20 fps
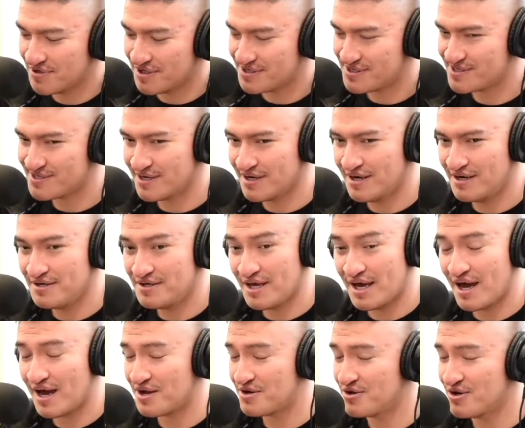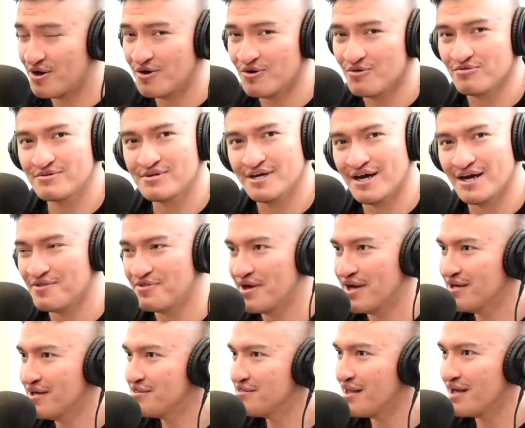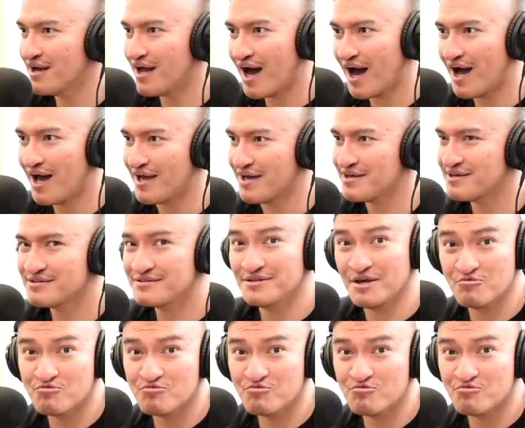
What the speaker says: But yeah, no, God, that high,